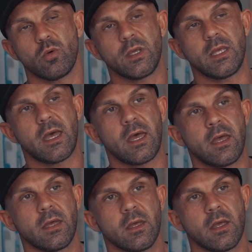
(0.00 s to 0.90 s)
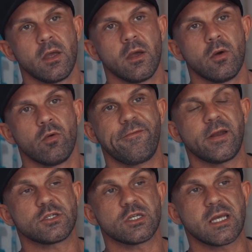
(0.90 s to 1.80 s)
We
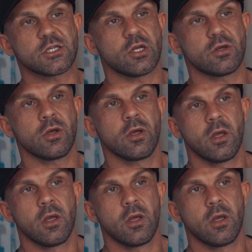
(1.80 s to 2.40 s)
finished the session,